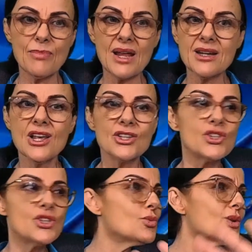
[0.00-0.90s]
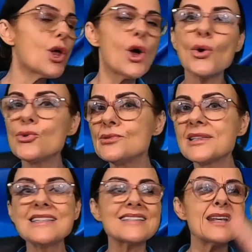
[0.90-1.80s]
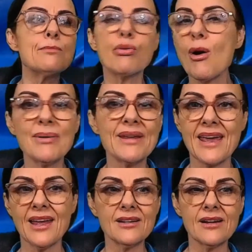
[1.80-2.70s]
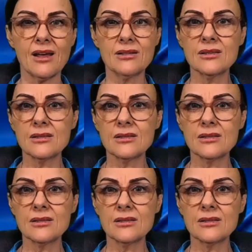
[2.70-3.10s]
But you will only see propaganda